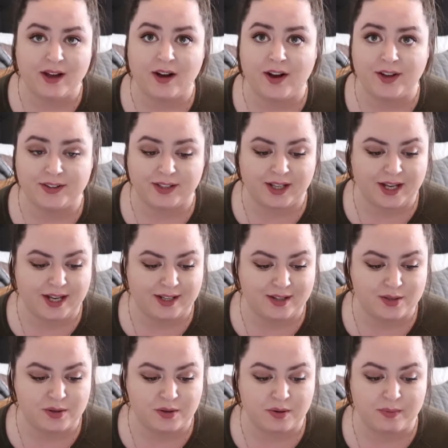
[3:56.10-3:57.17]
online,
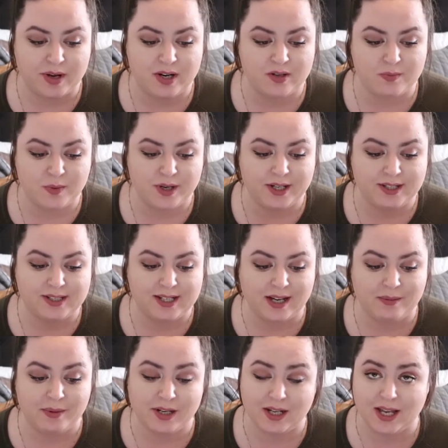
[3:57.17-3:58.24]
so the Myers-Briggs
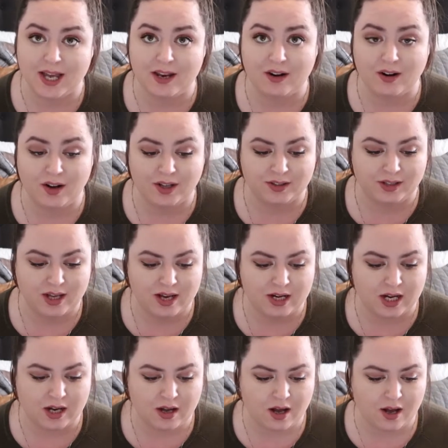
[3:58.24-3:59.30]
Type Indicator
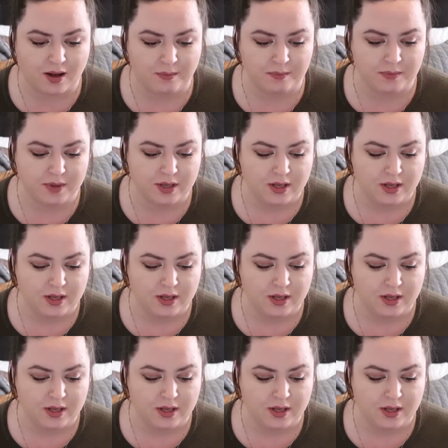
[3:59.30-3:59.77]
online.com.